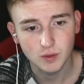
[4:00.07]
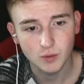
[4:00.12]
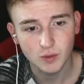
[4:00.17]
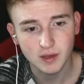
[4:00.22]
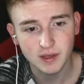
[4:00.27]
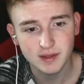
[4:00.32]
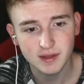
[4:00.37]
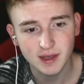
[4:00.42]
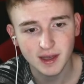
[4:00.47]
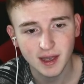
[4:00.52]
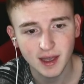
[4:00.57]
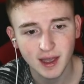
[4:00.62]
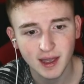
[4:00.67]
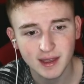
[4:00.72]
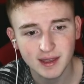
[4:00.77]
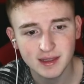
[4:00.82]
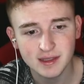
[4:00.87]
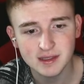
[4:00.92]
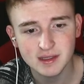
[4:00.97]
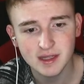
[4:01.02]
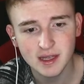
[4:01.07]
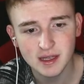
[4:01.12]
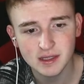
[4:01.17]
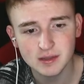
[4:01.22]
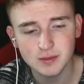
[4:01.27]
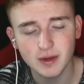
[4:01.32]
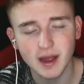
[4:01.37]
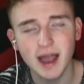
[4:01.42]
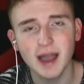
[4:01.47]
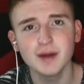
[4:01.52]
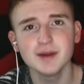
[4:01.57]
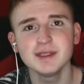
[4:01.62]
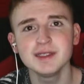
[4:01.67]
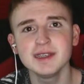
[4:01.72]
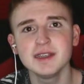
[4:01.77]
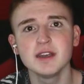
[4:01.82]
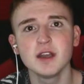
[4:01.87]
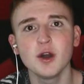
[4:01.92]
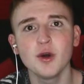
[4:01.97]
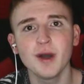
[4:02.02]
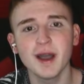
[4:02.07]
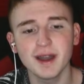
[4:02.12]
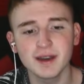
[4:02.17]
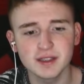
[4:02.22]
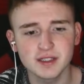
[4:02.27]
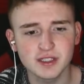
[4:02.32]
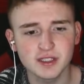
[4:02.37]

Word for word: What the heck is this one? How does he know how to